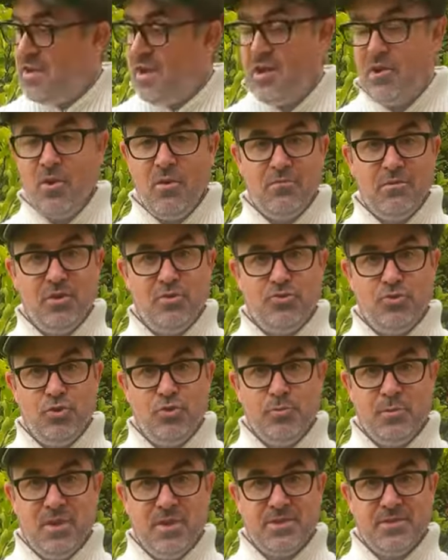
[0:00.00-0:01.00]
A lovely true
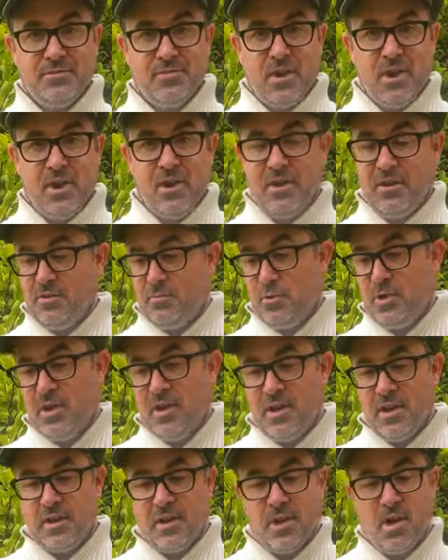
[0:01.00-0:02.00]
piece of Ireland with a
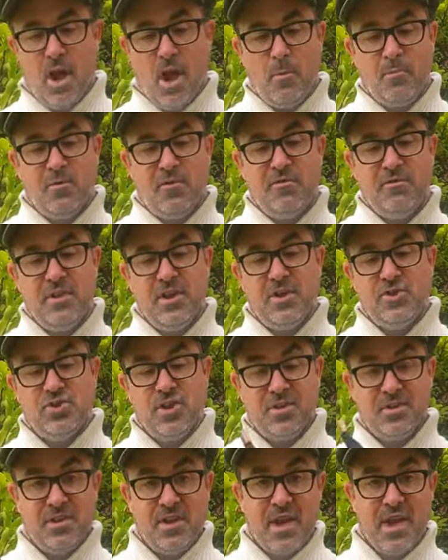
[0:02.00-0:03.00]
little copper finish
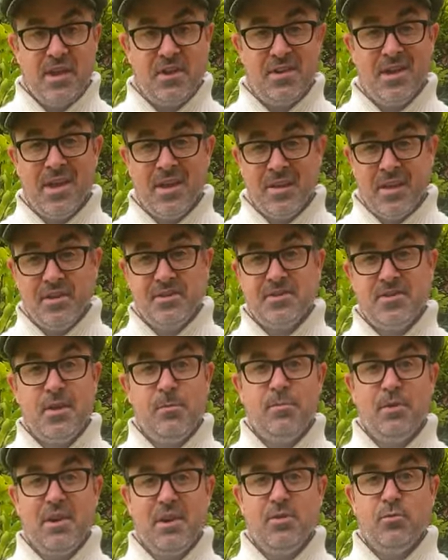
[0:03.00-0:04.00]
at the end. That's
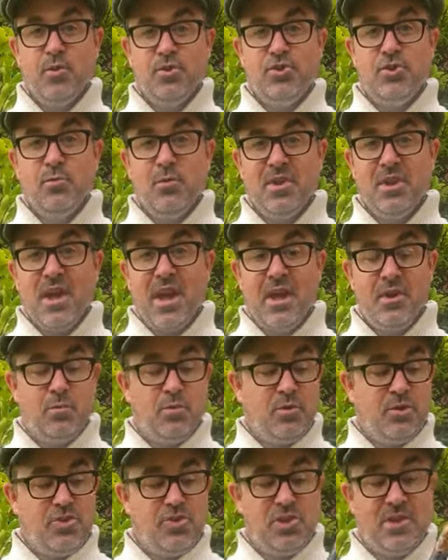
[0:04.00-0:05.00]
typically what you would get
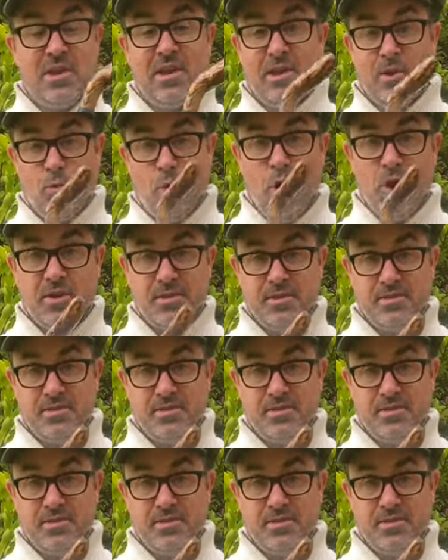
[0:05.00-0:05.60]
with a shillelagh walking